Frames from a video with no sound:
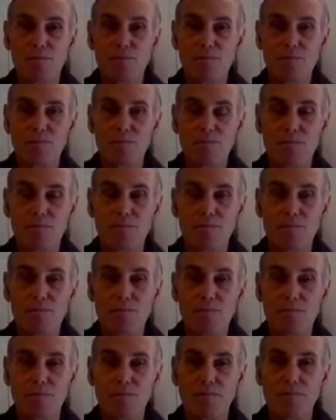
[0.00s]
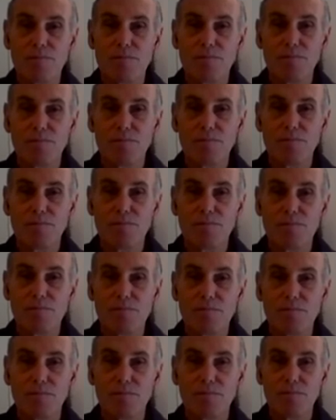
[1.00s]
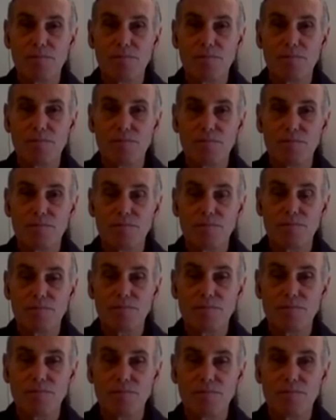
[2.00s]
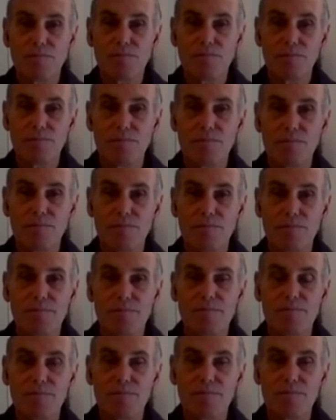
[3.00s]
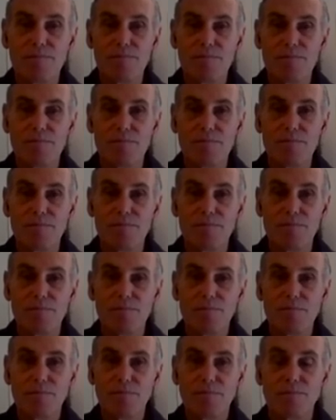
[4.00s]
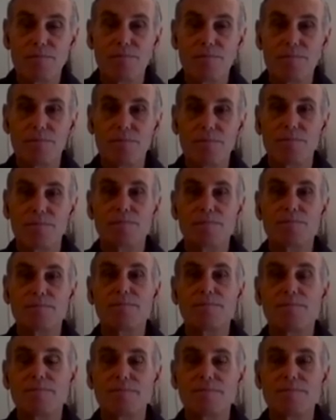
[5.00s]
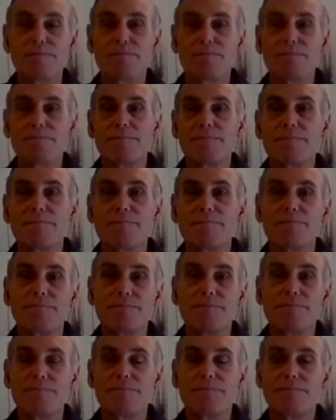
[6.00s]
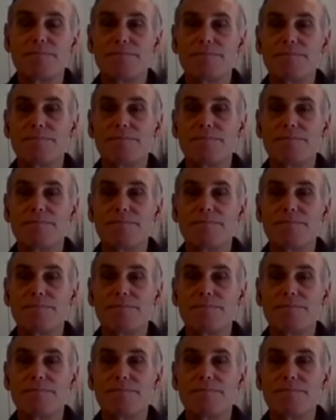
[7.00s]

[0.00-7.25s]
This person isn't speaking.